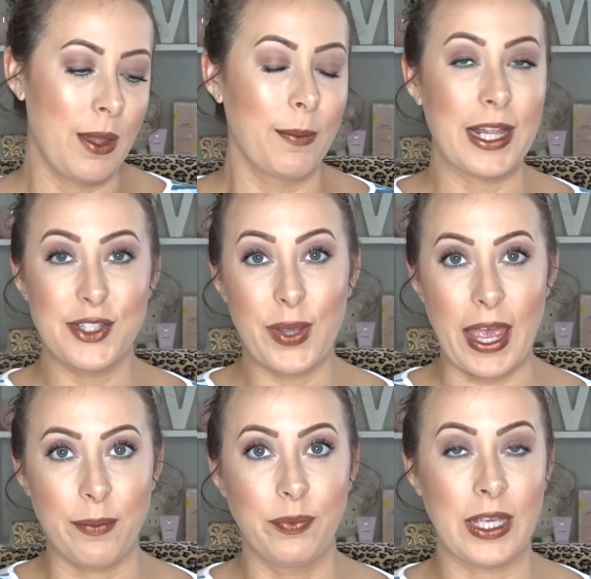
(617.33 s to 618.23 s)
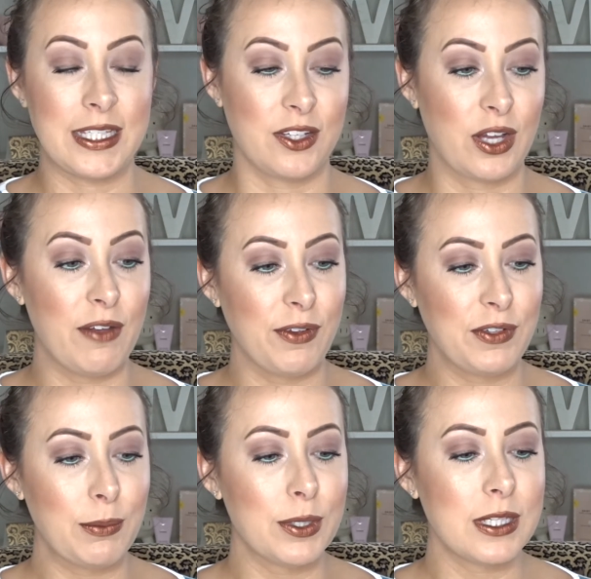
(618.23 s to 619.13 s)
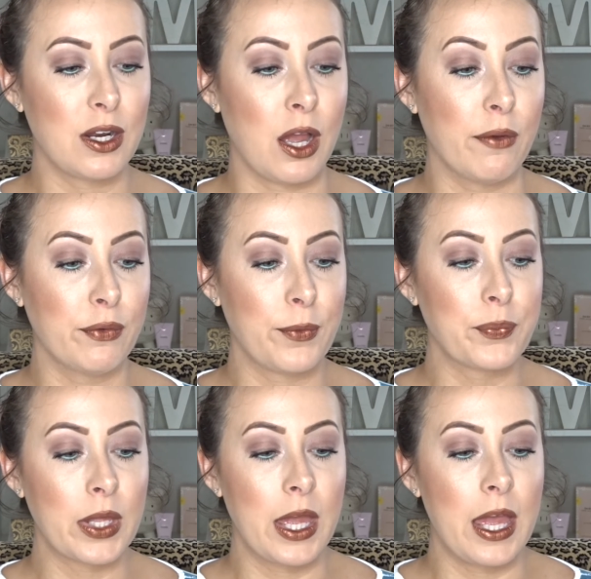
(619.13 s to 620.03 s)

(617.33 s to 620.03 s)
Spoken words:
But that's okay. I still got 15% off.